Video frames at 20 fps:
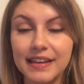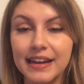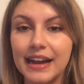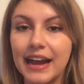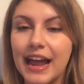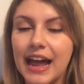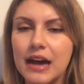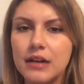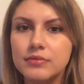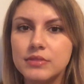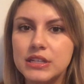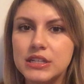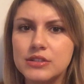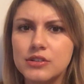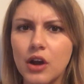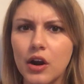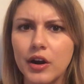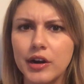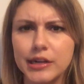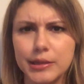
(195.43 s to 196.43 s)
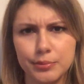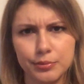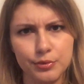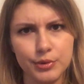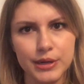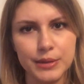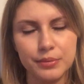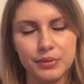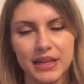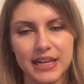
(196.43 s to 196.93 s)
Like, I have these already
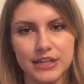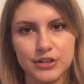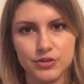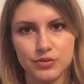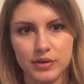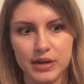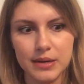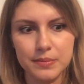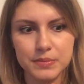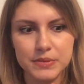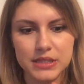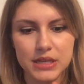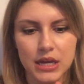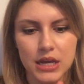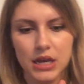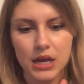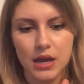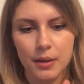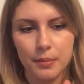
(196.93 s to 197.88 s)
pre-planned trips,